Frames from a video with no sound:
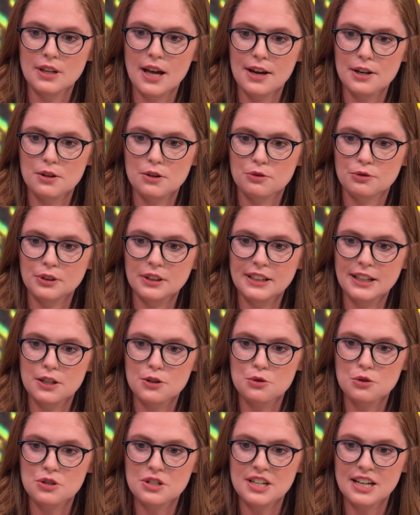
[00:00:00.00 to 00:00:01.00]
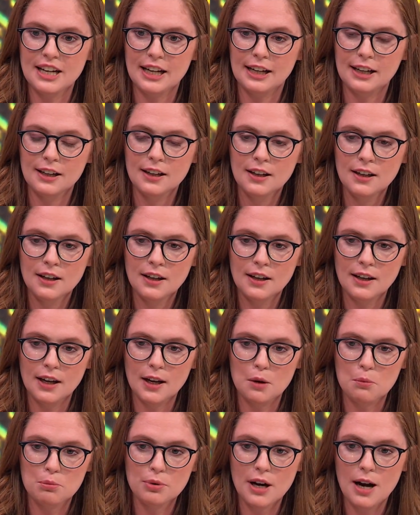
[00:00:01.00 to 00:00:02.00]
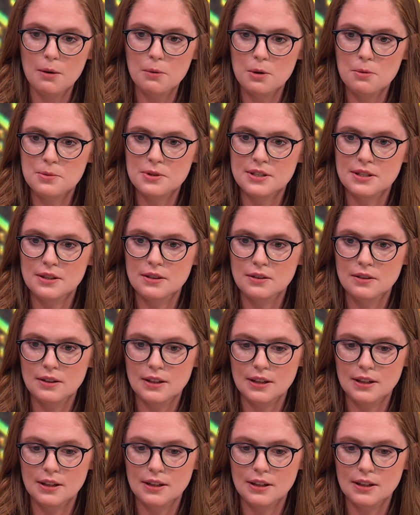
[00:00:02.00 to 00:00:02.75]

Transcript: a lot of really interesting um, problems in,